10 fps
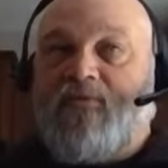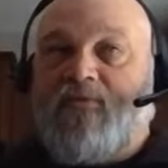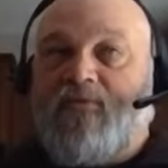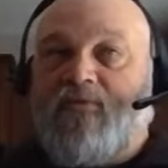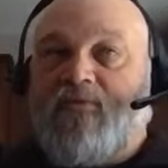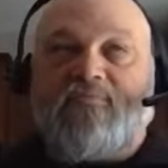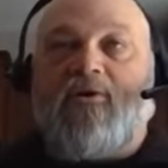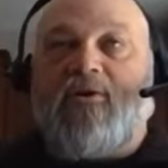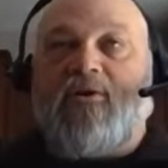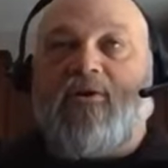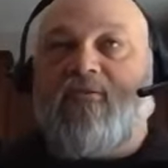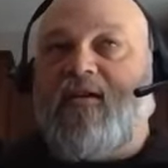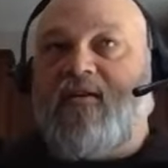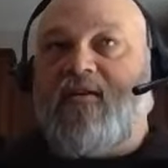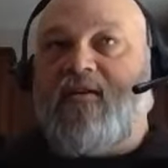you know, that's part of
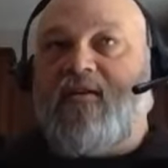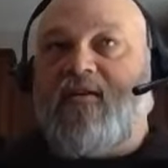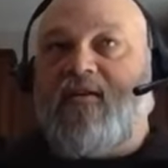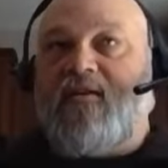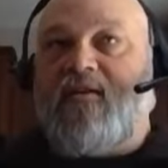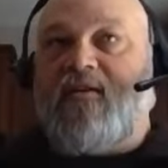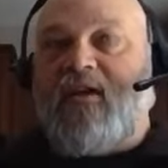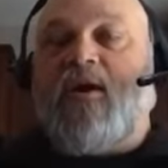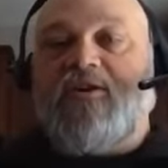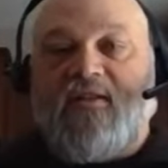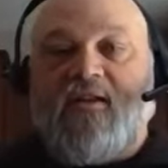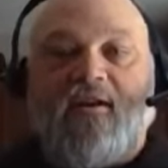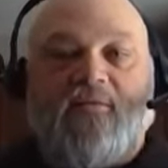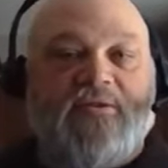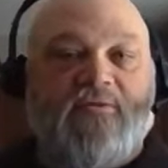the the
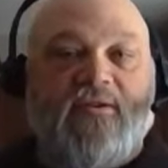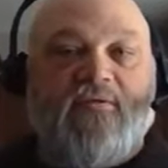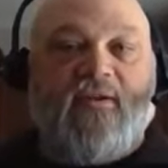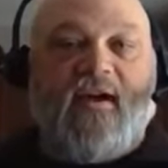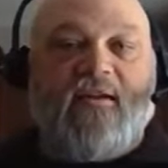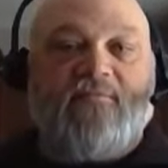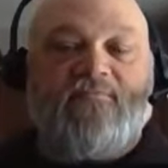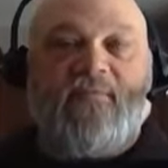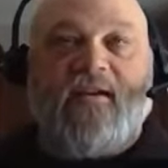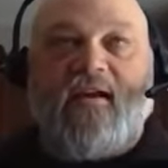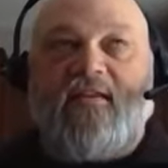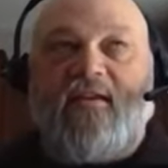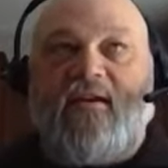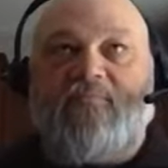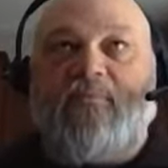equation that helps you do that.
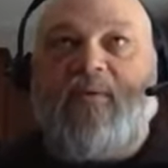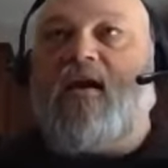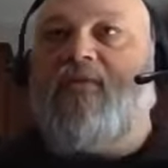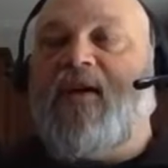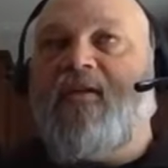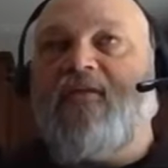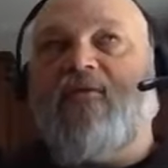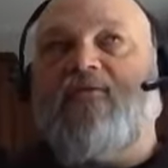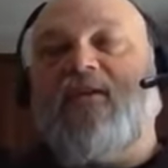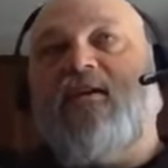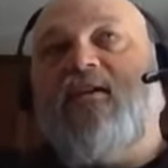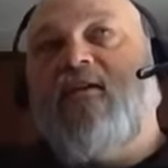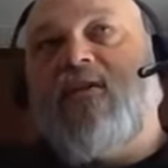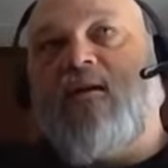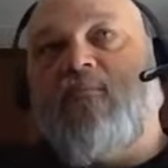And uh, but beyond that, you know,
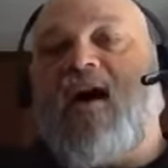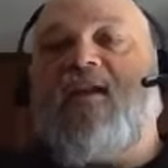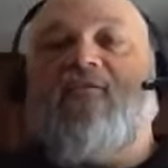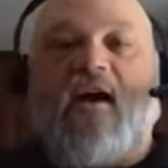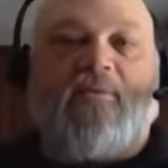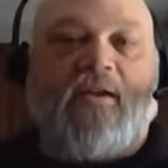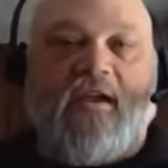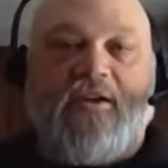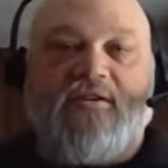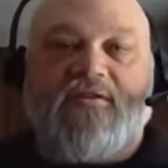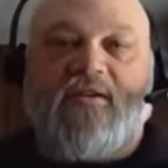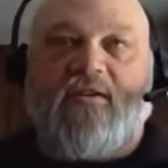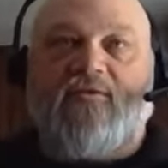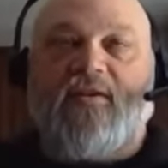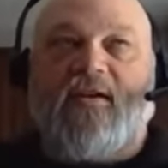the the combative
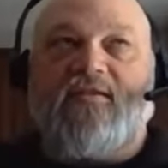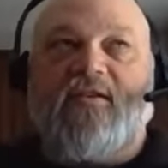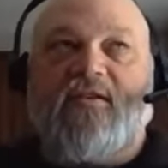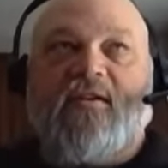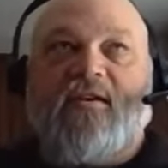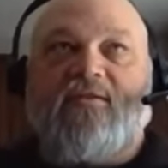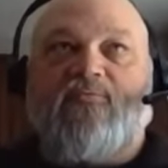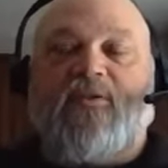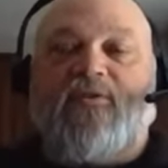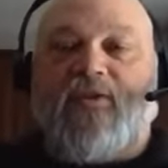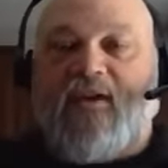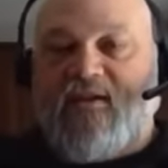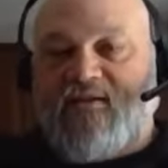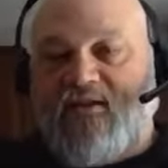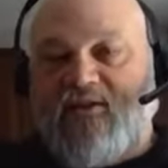applications, you know, is is one of the
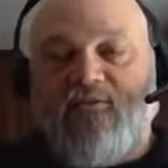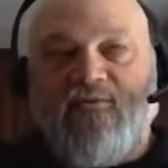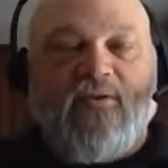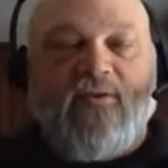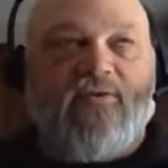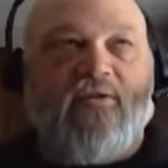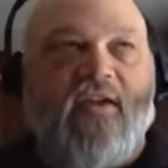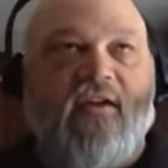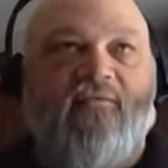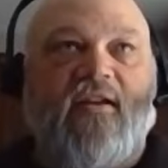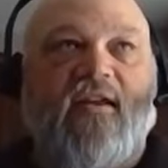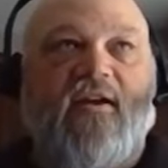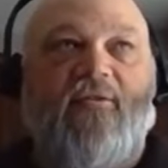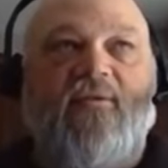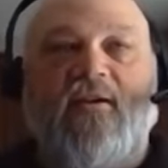things. And you you took that
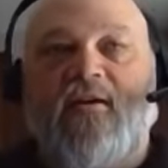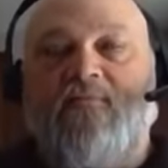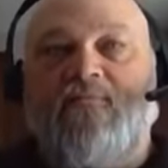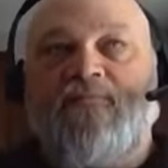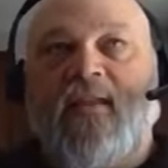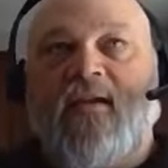video. Um,